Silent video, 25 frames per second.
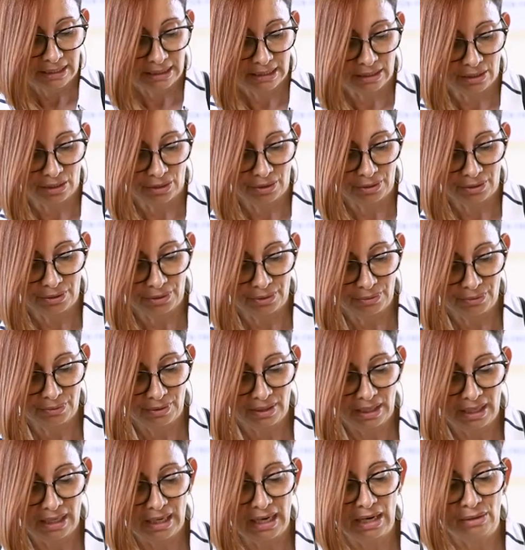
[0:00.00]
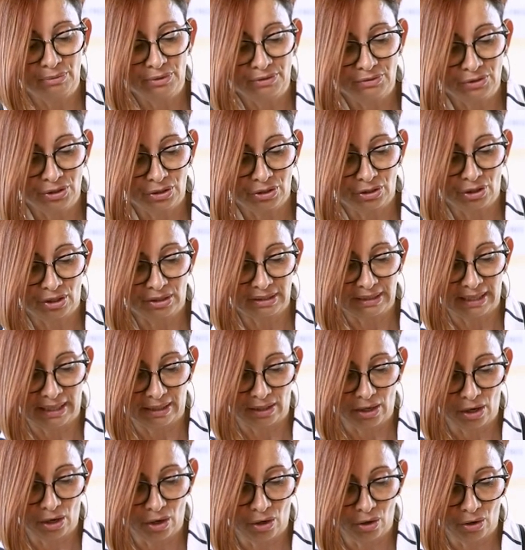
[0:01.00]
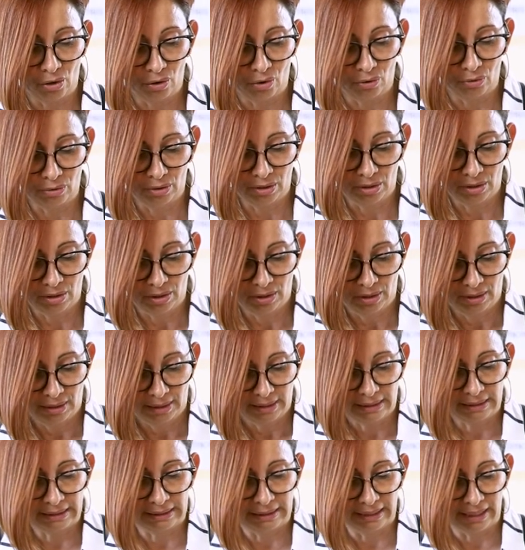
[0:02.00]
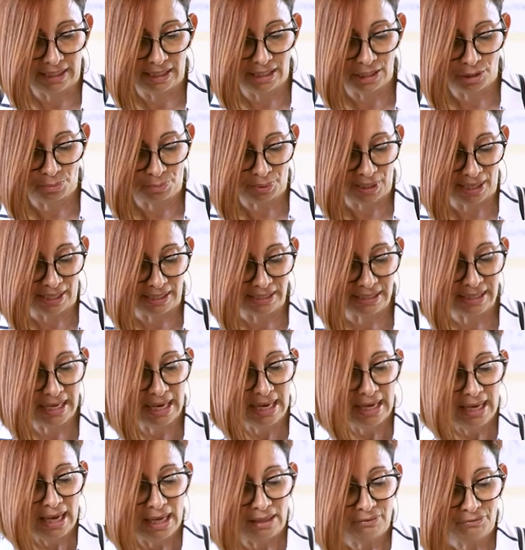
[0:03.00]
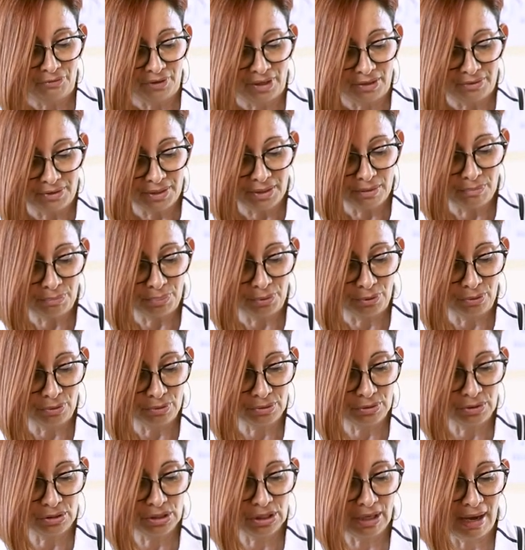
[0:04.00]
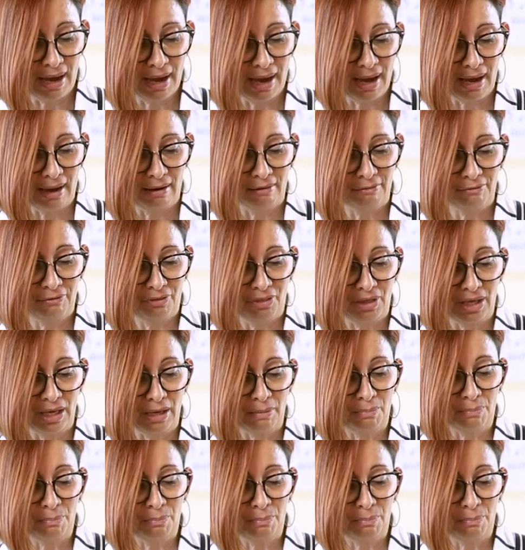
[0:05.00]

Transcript: So uh, we've just got that whole cleaned piece, and very important to have the